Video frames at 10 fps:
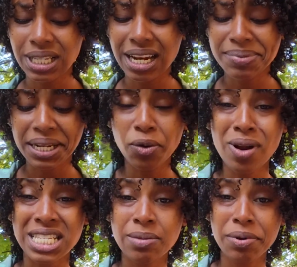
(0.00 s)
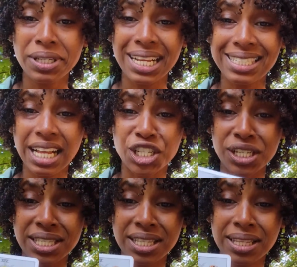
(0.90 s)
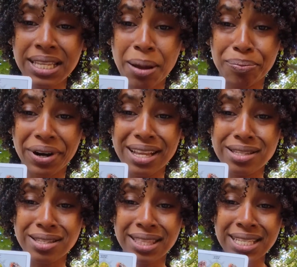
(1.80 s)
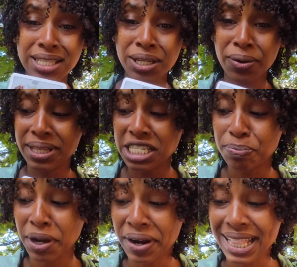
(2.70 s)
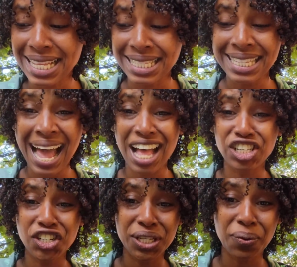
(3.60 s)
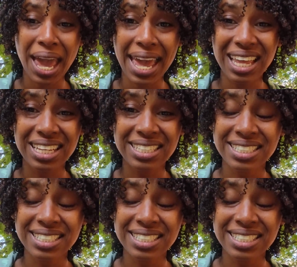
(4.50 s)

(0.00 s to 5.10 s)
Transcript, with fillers: Tell him, said the Holy Spirit attaches temperance. This is the only spirit that's attached, okay?